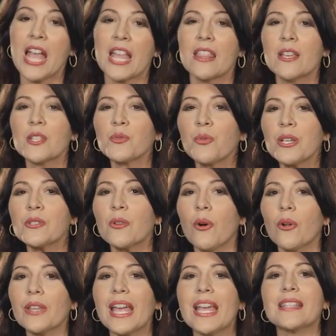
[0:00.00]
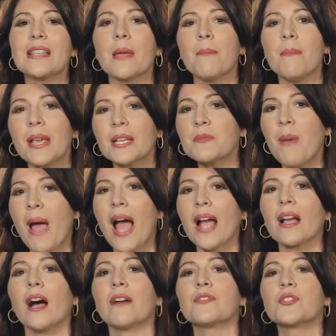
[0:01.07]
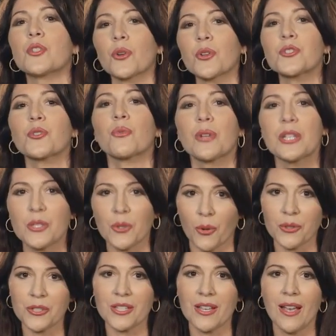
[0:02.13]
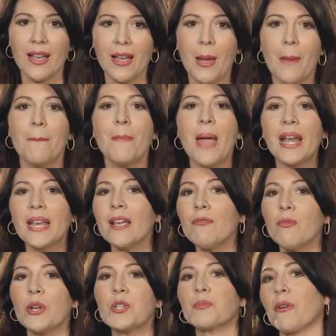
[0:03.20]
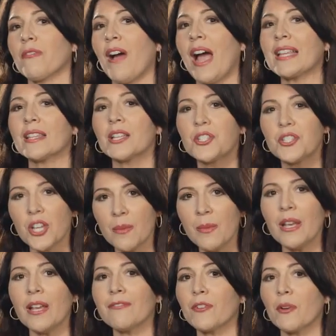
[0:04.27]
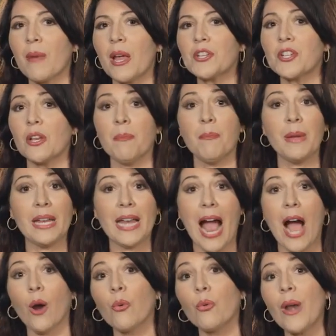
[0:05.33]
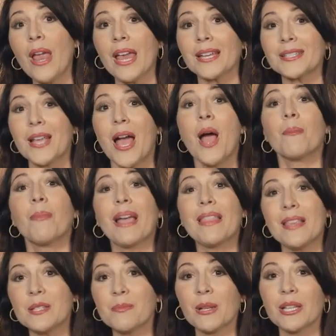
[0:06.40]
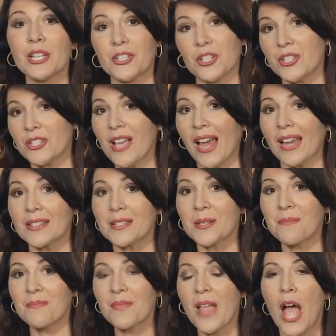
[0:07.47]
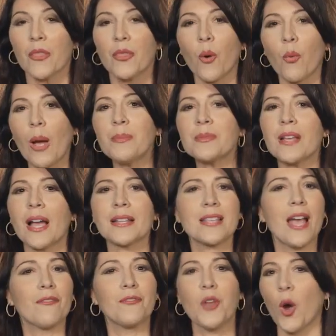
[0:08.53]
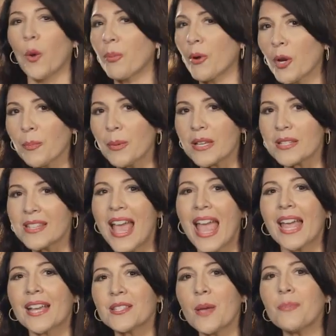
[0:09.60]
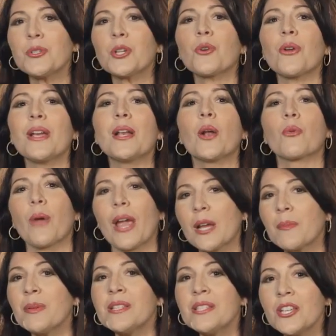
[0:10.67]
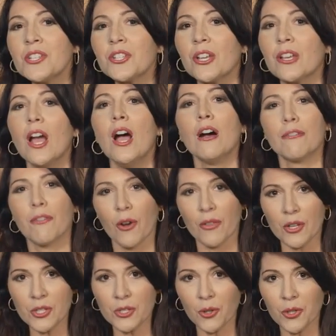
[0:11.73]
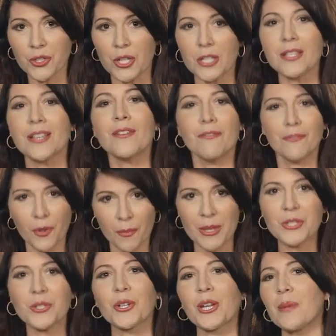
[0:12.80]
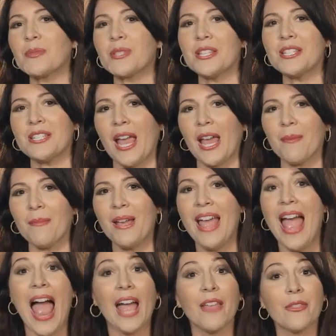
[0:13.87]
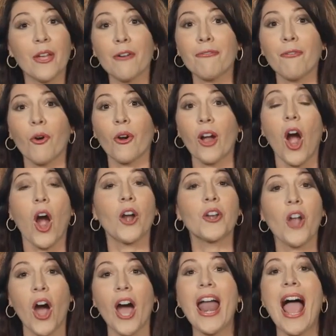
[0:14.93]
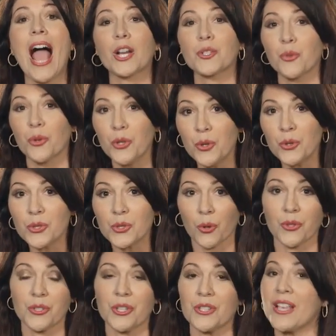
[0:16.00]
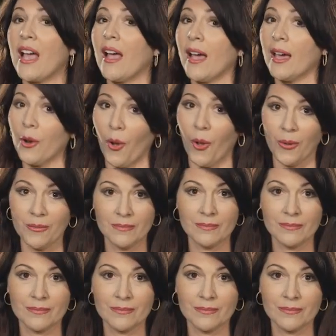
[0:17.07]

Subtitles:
This result is a mixed bag of search results, many of which provide legitimate information being outranked by these malicious sites. The websites have no purpose except to create a ranked position for the searches for Mr. Gibson's name, and therefore are not actual news sources at all.